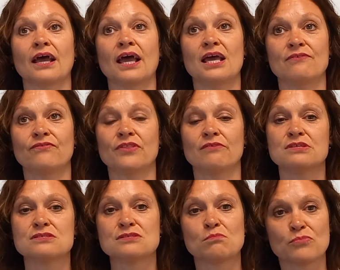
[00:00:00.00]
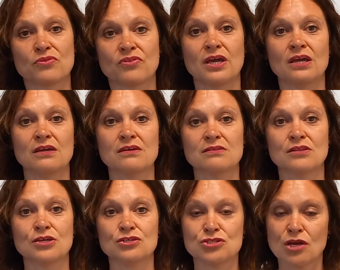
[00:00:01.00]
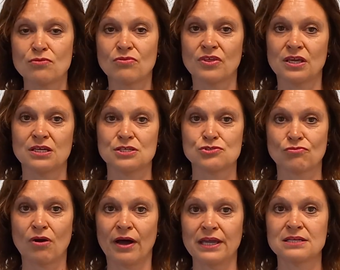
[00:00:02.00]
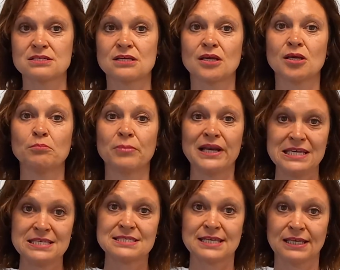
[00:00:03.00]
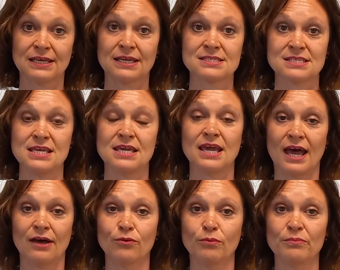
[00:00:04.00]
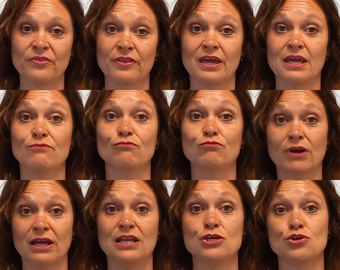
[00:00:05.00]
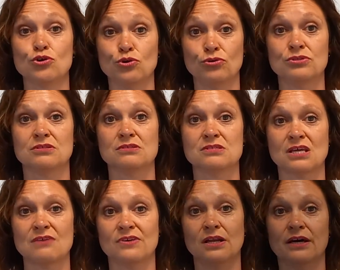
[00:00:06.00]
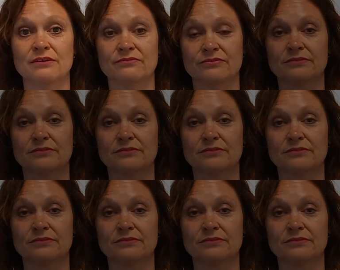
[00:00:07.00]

If there is something that you don't think is right, please seek help. It really could save your life.